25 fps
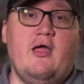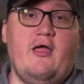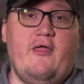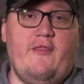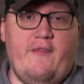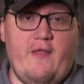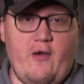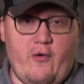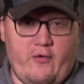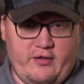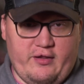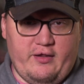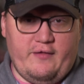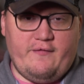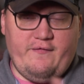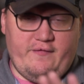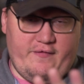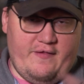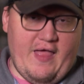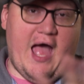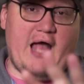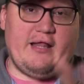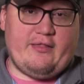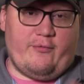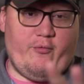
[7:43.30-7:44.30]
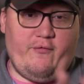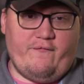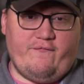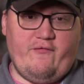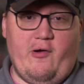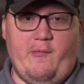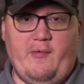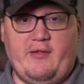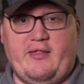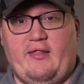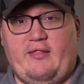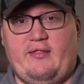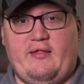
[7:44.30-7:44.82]
That's where
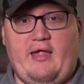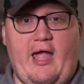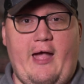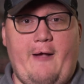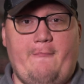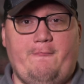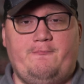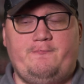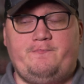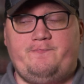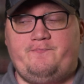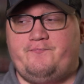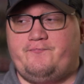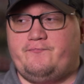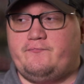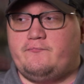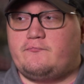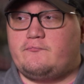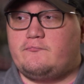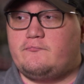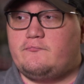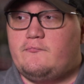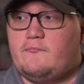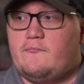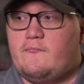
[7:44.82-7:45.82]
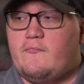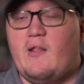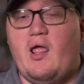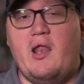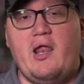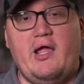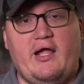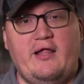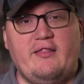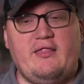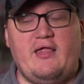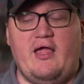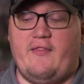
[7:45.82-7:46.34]
film is a scam.
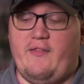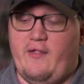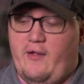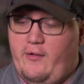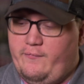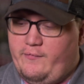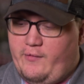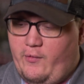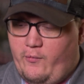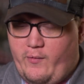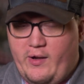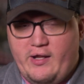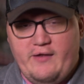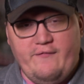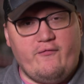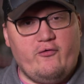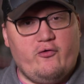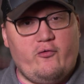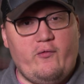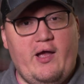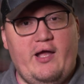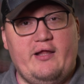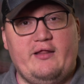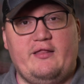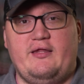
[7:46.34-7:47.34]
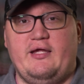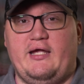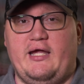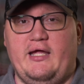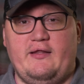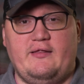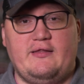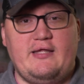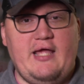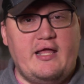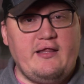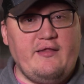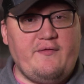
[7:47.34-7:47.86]
Like I said, they're waiting for grants to
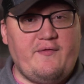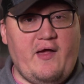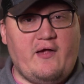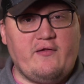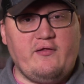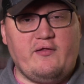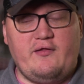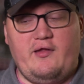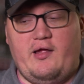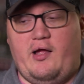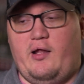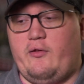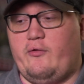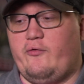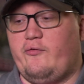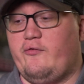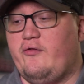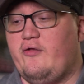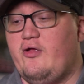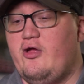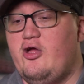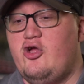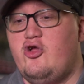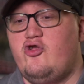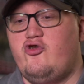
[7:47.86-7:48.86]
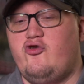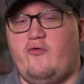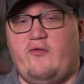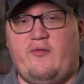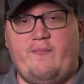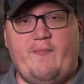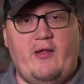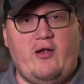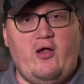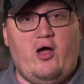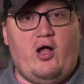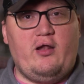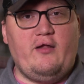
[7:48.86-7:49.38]
get tens of thousands of dollars to
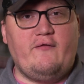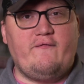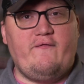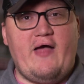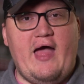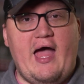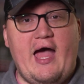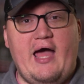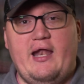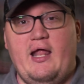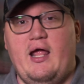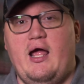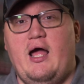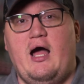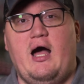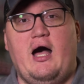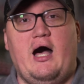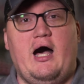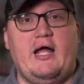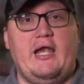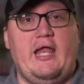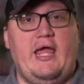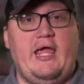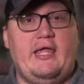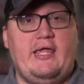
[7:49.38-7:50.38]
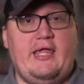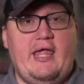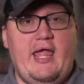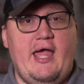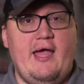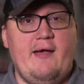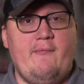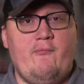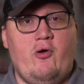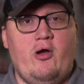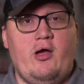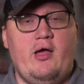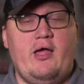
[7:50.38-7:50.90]
spend all of that on a
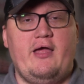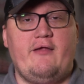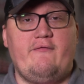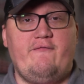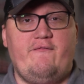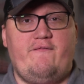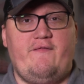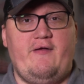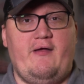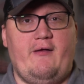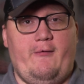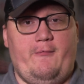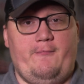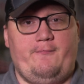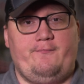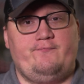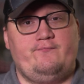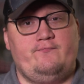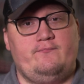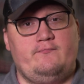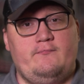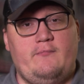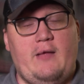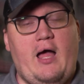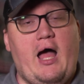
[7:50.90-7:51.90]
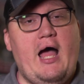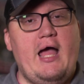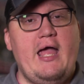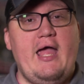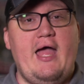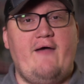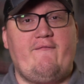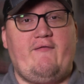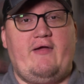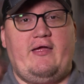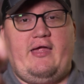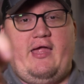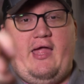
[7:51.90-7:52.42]
camera and film. I
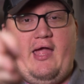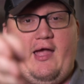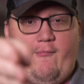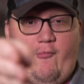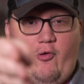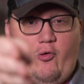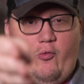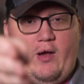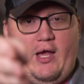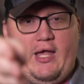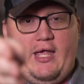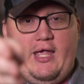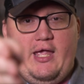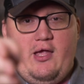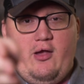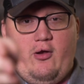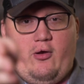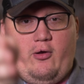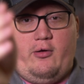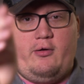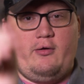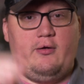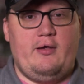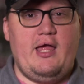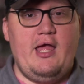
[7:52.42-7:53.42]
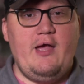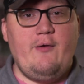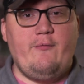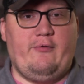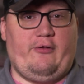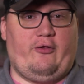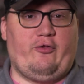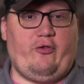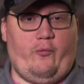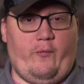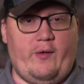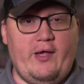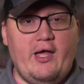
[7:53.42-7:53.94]
have a camera right here. It
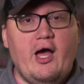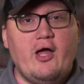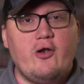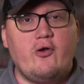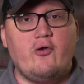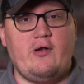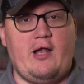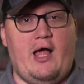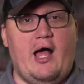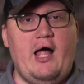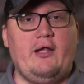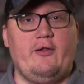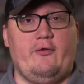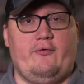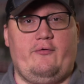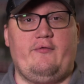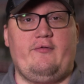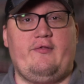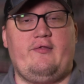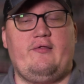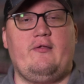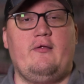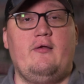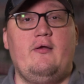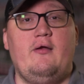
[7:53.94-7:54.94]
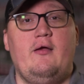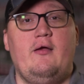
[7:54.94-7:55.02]
was $300.